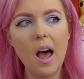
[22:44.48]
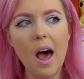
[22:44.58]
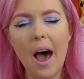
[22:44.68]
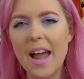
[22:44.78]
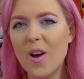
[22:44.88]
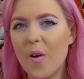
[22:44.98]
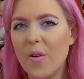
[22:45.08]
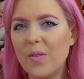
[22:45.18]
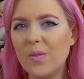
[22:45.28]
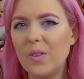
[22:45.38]
I
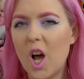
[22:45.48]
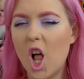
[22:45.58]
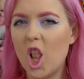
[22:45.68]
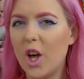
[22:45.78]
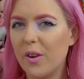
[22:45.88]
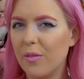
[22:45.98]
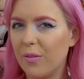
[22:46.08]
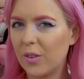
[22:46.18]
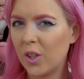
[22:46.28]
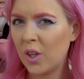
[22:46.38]
own a lot
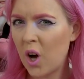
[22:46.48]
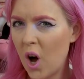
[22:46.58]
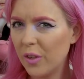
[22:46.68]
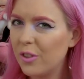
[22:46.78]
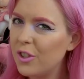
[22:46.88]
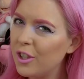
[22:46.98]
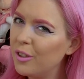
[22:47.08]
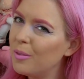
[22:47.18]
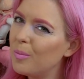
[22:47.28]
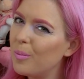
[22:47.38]
of
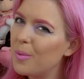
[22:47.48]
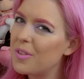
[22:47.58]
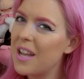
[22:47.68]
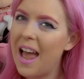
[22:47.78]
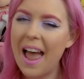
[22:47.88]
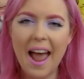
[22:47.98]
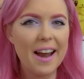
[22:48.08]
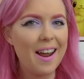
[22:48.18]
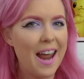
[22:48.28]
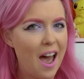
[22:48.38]
costumes,
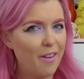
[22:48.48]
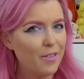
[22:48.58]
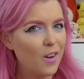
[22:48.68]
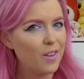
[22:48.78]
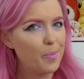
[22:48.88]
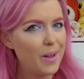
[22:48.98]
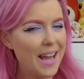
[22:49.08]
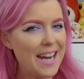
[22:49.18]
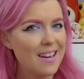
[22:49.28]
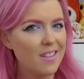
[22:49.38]
and I have
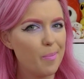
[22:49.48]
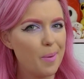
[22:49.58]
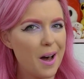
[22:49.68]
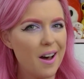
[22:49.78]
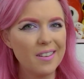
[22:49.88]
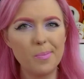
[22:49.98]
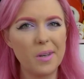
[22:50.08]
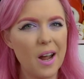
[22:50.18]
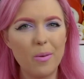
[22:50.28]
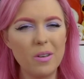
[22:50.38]
cosplayed in the past,
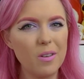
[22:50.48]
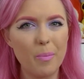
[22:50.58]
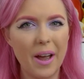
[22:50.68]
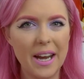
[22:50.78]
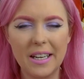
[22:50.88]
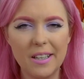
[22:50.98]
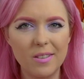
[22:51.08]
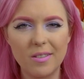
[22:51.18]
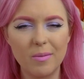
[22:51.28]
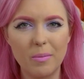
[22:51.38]
but I wouldn't by any
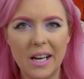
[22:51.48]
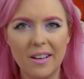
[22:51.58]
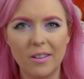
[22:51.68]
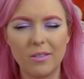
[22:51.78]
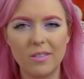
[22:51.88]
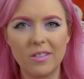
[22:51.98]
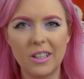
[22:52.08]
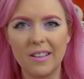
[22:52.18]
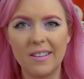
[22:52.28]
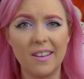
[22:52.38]
means
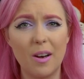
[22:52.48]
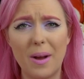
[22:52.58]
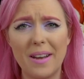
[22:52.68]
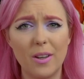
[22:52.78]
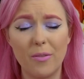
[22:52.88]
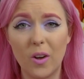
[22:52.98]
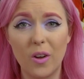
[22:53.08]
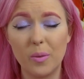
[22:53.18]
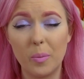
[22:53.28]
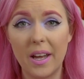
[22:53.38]
consider myself a
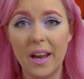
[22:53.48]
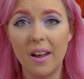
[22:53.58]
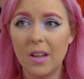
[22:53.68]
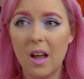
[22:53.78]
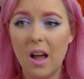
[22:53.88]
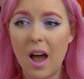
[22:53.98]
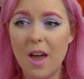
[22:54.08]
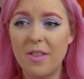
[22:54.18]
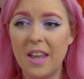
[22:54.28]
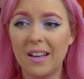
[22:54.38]
cosplayer.
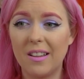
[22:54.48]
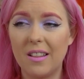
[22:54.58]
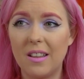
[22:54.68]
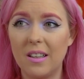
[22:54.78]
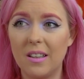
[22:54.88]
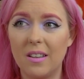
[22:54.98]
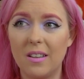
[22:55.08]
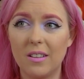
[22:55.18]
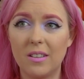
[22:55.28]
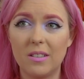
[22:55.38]
I think
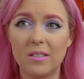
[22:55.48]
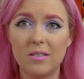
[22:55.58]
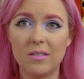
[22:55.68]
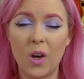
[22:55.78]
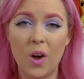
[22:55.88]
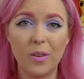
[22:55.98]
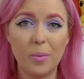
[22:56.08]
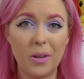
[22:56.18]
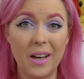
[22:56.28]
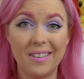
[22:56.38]
the
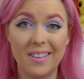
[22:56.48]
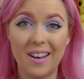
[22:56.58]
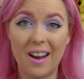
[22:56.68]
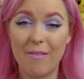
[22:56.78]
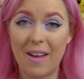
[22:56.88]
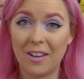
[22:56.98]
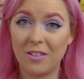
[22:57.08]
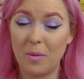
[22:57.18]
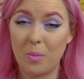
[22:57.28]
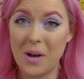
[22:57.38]
cosplays that I've
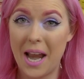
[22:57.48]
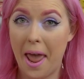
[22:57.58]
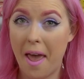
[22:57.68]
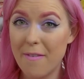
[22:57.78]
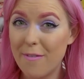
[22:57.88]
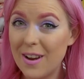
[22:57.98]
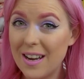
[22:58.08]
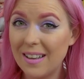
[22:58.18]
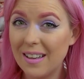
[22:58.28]
actually put effort